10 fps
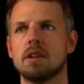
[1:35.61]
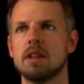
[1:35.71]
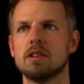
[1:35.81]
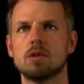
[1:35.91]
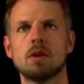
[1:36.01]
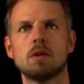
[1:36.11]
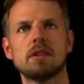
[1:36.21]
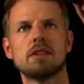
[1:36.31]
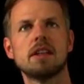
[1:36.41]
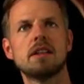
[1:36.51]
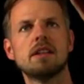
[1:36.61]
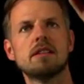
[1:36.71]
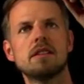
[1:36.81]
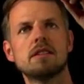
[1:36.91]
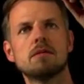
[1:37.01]
Right, so what we said is
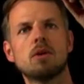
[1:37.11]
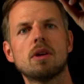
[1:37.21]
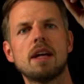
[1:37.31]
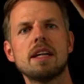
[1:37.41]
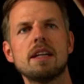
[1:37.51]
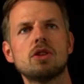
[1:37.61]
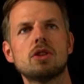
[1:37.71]
this model H